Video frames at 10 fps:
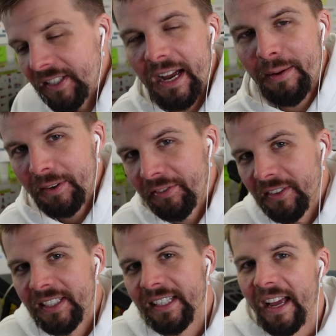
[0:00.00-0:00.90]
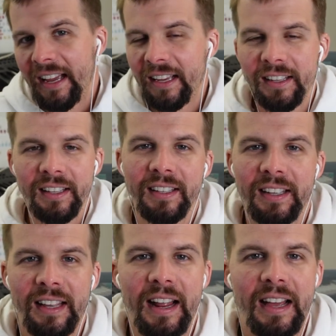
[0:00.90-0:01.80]
topic for today,
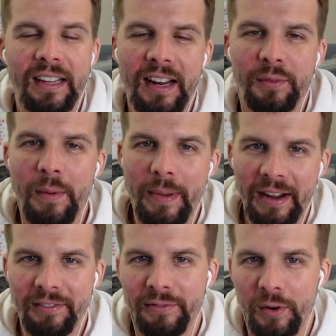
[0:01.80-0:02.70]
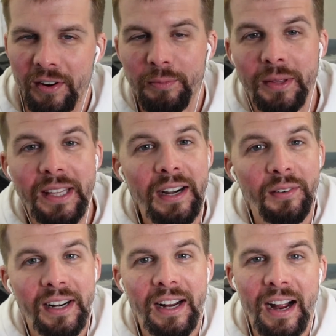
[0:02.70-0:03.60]
and I kind of went back and forth, but then I
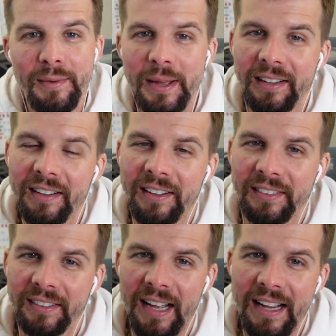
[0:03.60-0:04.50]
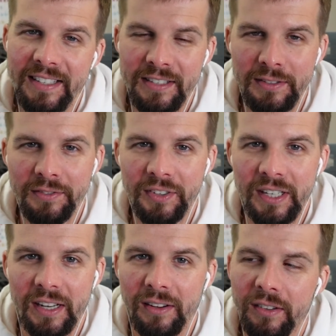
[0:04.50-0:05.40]
read a comment on the last YouTube
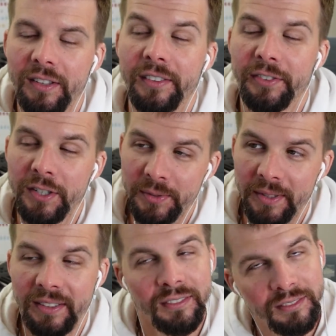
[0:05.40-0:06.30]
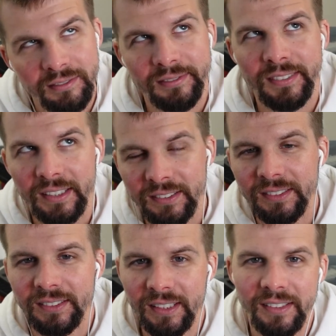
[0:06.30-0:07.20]
video, on the first one, not
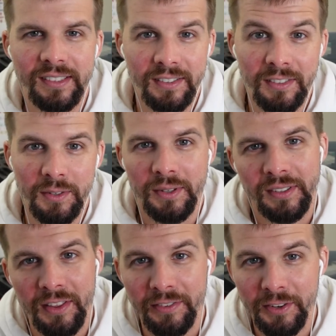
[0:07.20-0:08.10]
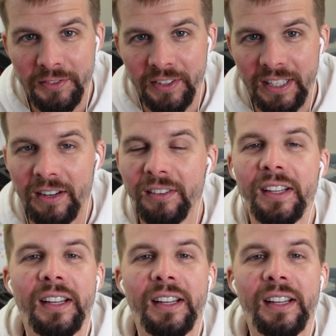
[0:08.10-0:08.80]
the second, this is the third one, on the first video,